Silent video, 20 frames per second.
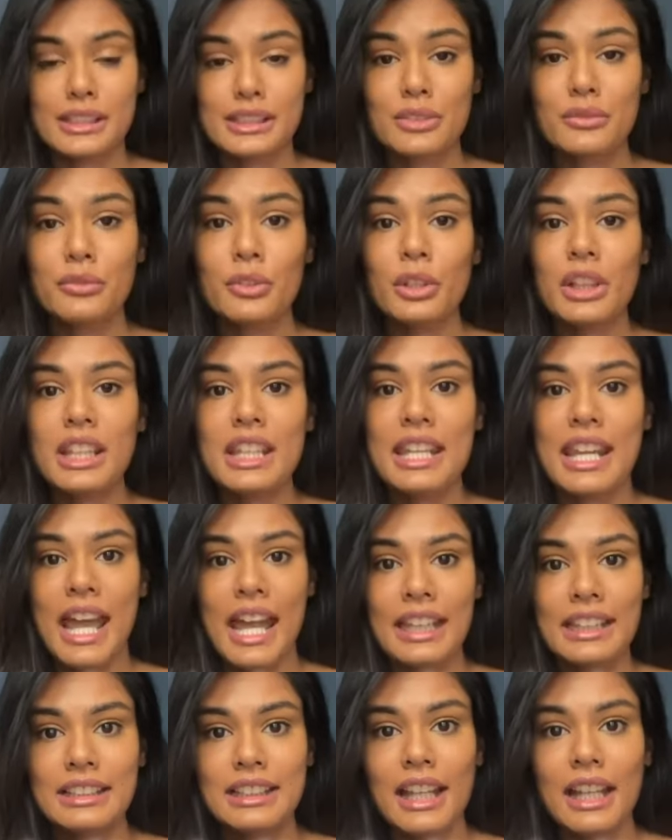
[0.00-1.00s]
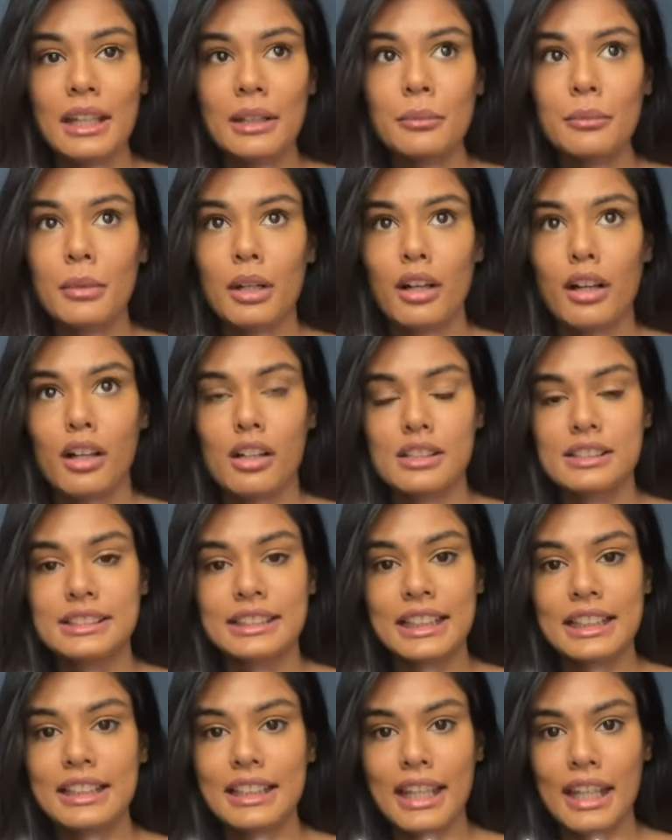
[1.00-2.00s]
so for the nighttime
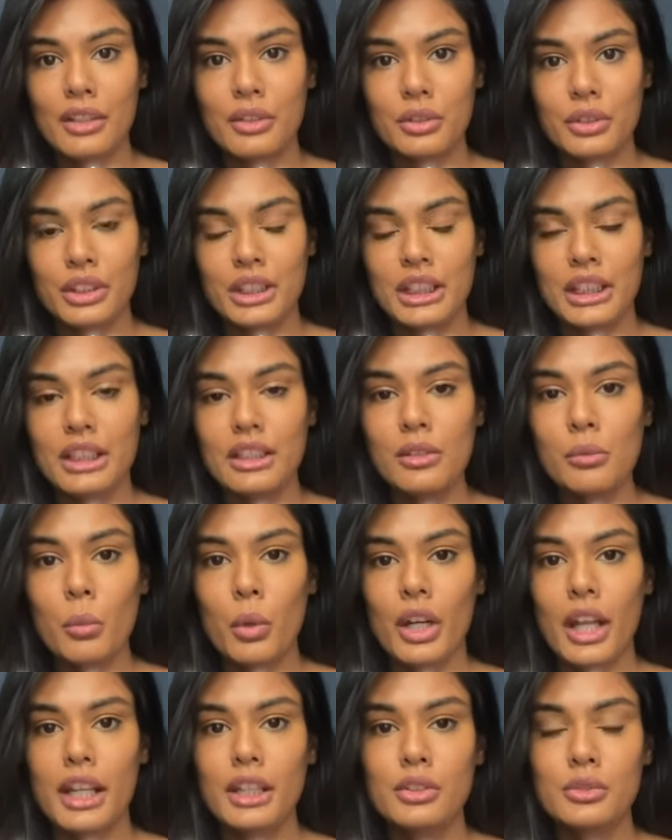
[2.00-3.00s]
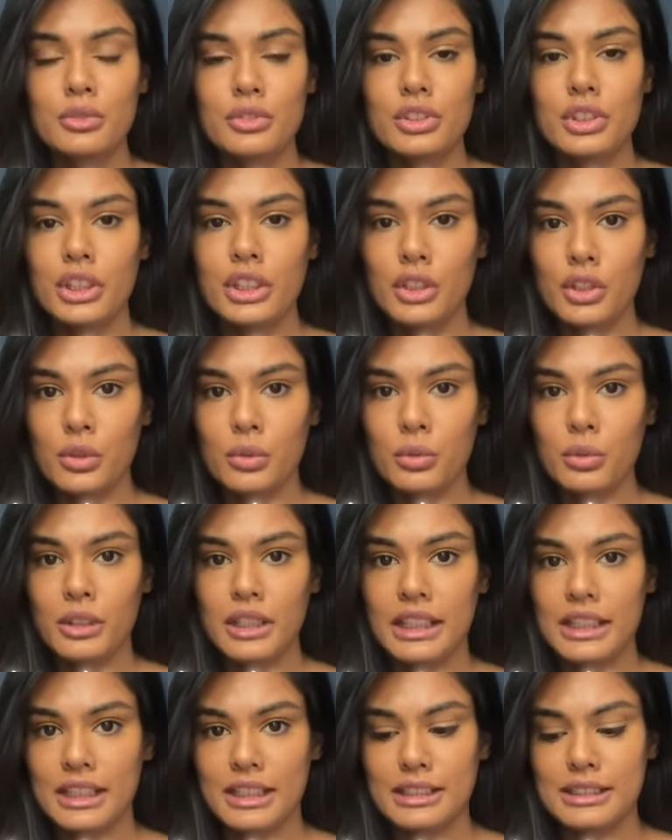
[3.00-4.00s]
skincare routine, what I usually do
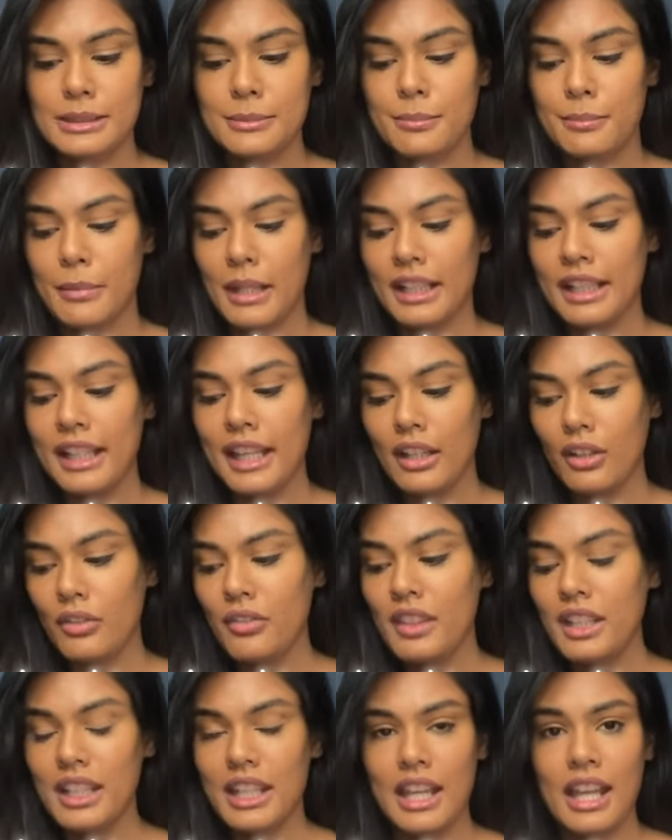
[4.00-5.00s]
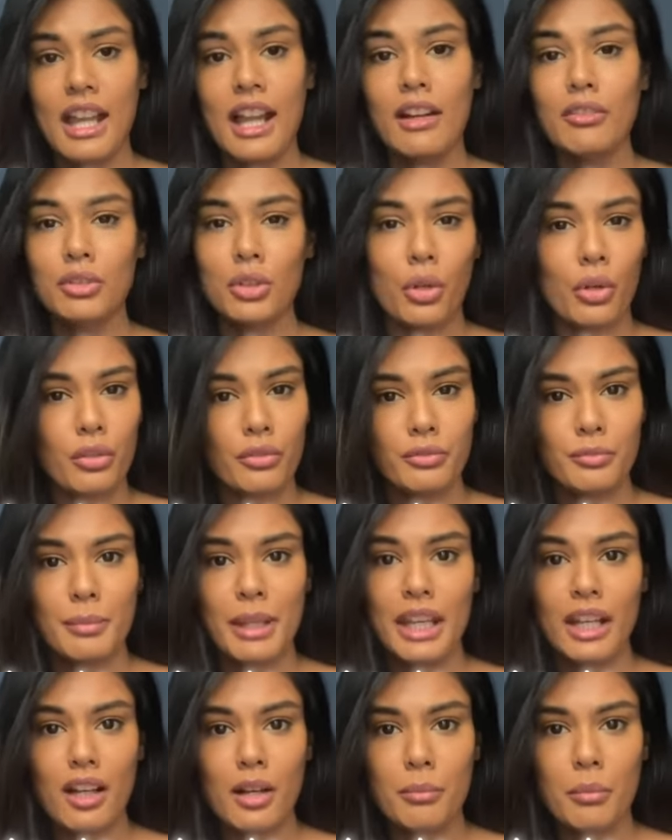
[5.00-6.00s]
is, by the end of the day I have a lot of
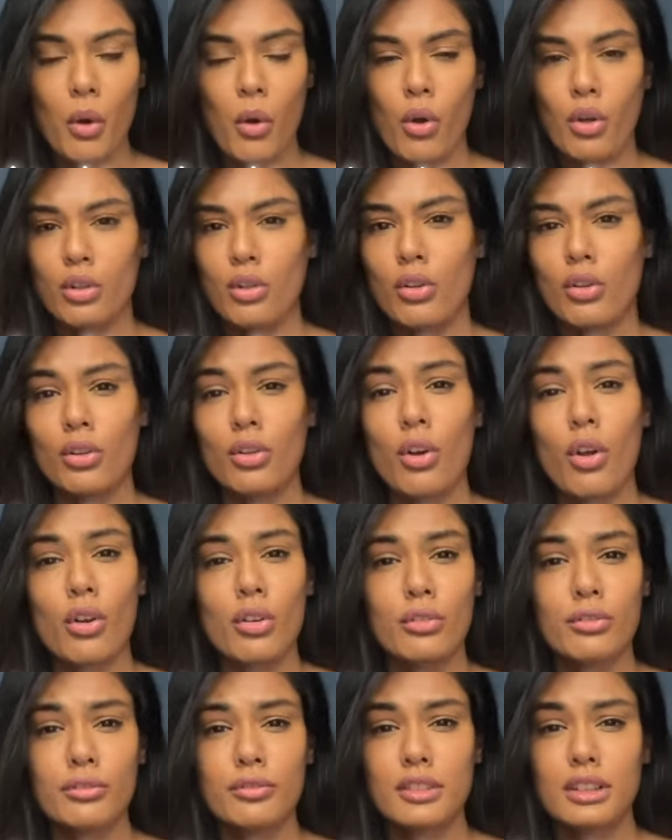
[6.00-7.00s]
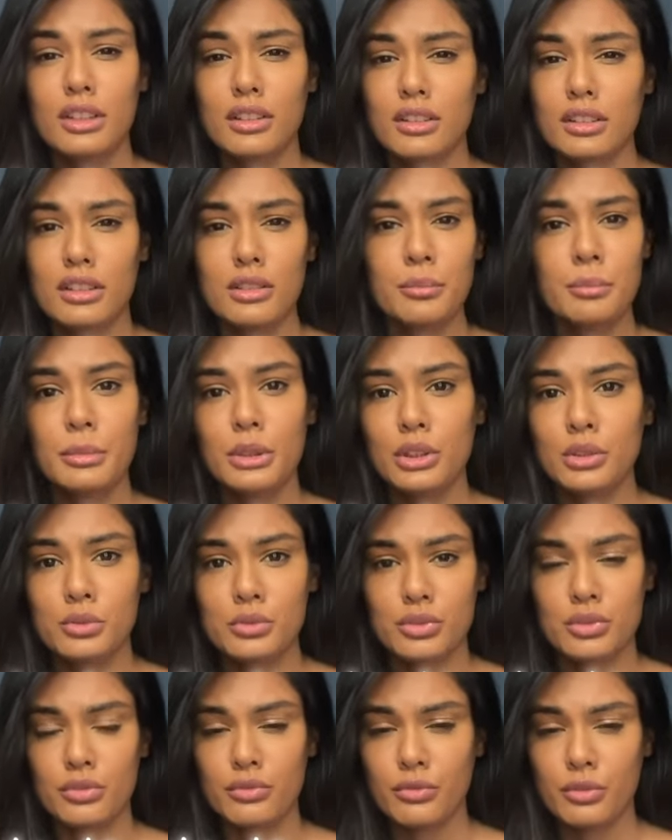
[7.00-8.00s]
makeup on or a lot of dirt and
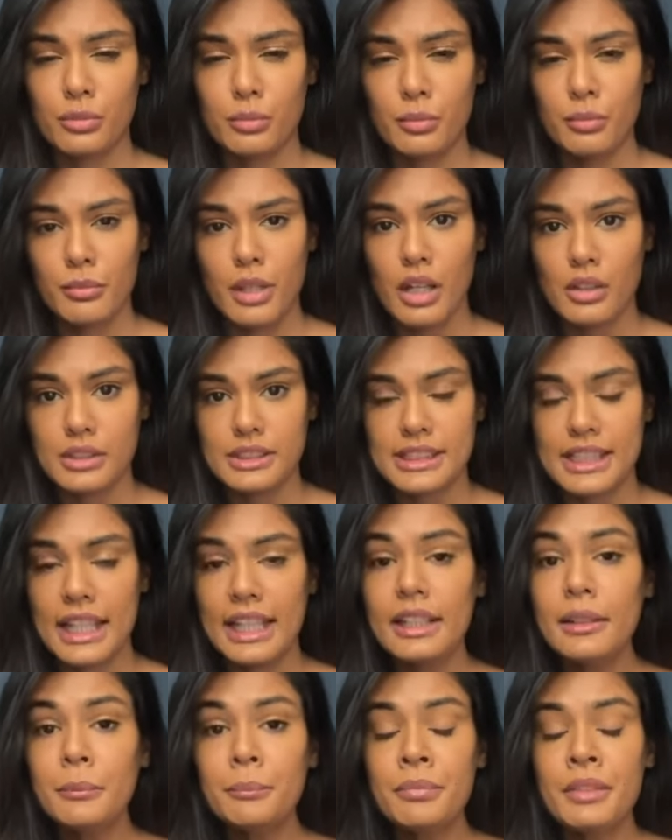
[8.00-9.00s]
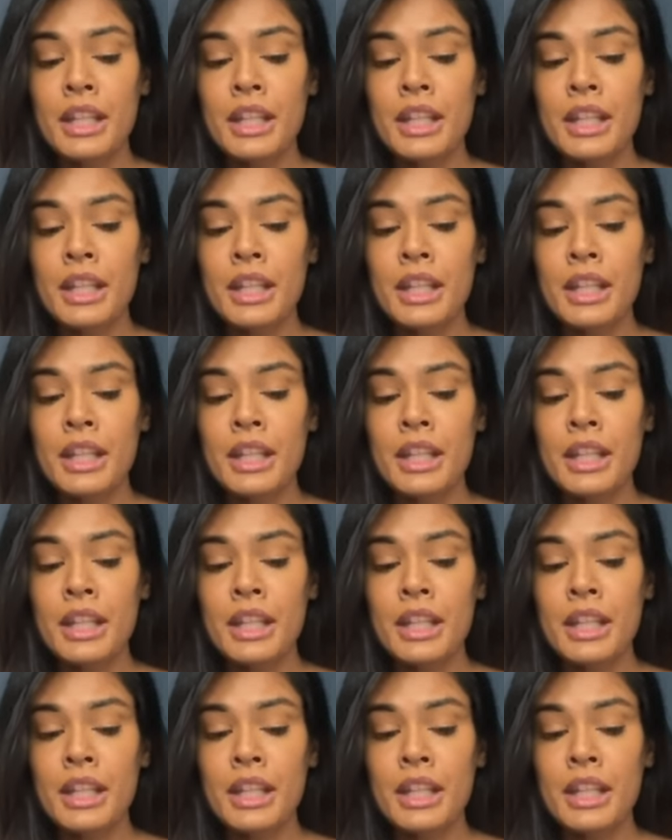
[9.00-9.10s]
pollution from outside.